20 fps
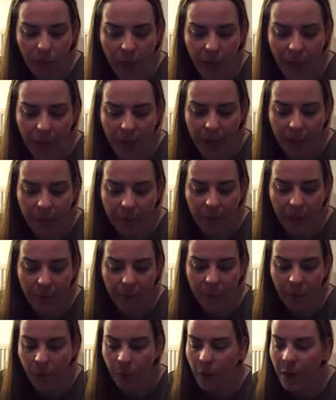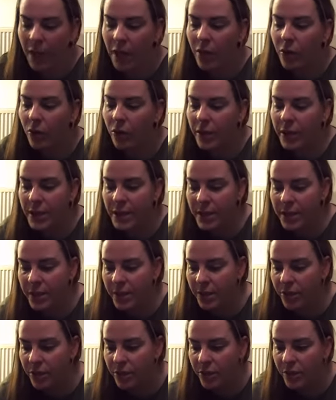any that might be weak or need
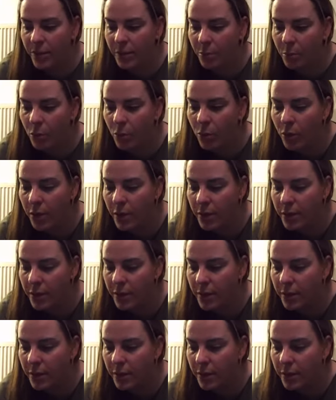additional support.